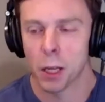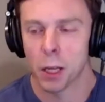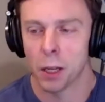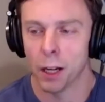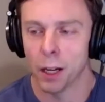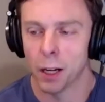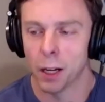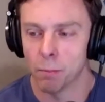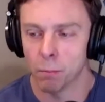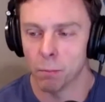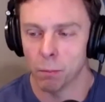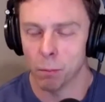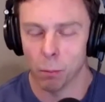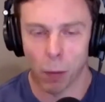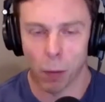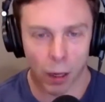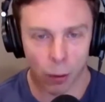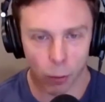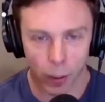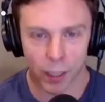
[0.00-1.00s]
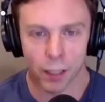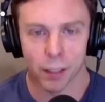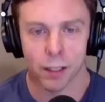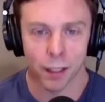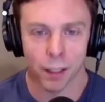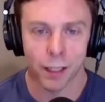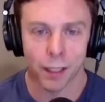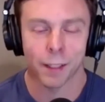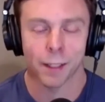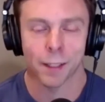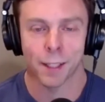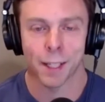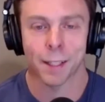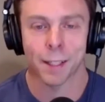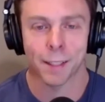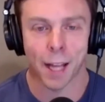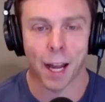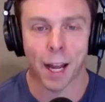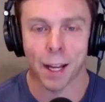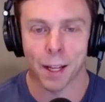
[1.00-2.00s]
um, my weakest link is
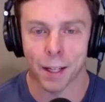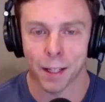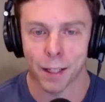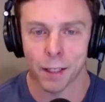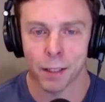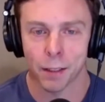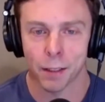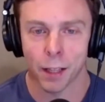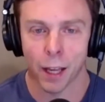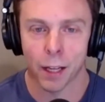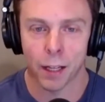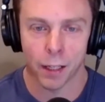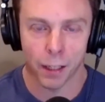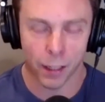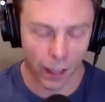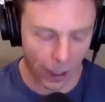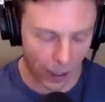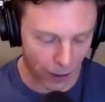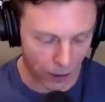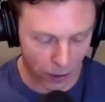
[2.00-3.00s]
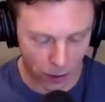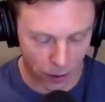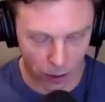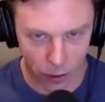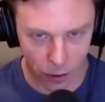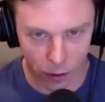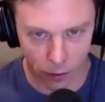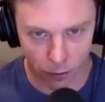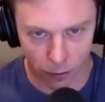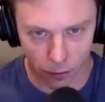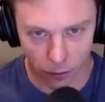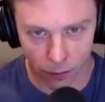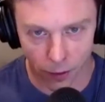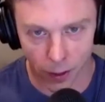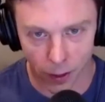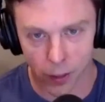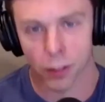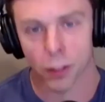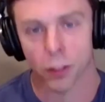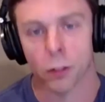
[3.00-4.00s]
anxiety, and it has such a
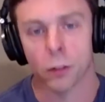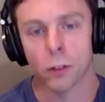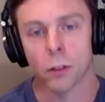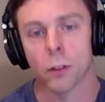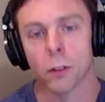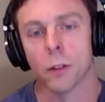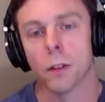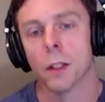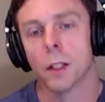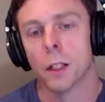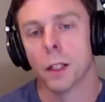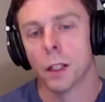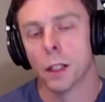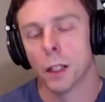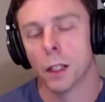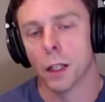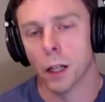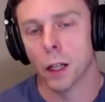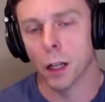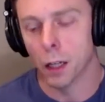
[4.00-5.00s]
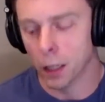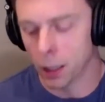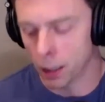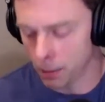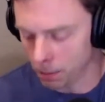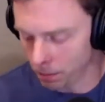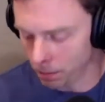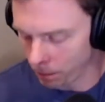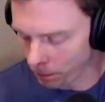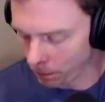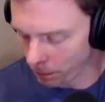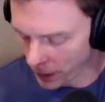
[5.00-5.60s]
physical um,